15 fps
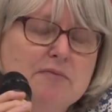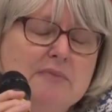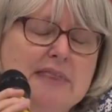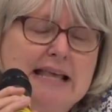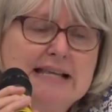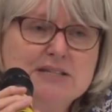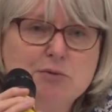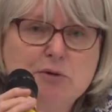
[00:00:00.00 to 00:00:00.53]

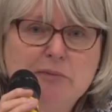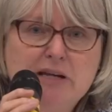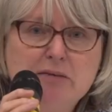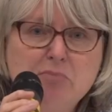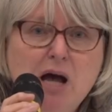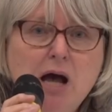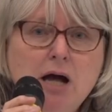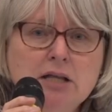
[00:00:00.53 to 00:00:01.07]
less women in
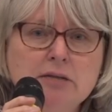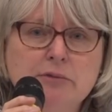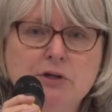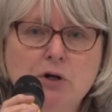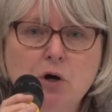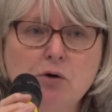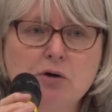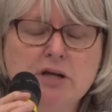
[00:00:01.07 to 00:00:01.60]

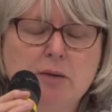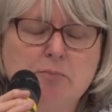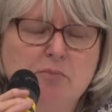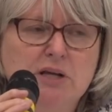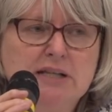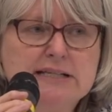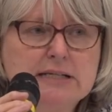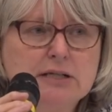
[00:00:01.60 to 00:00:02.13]
Parliament or
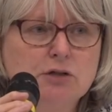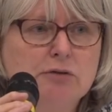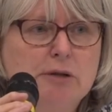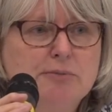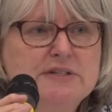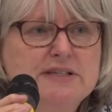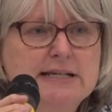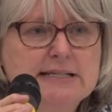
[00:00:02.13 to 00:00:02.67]
political
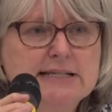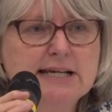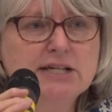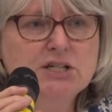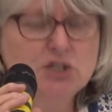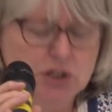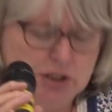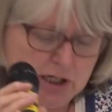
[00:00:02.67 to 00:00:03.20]

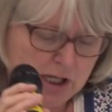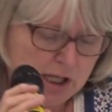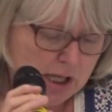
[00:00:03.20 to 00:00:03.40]
representation.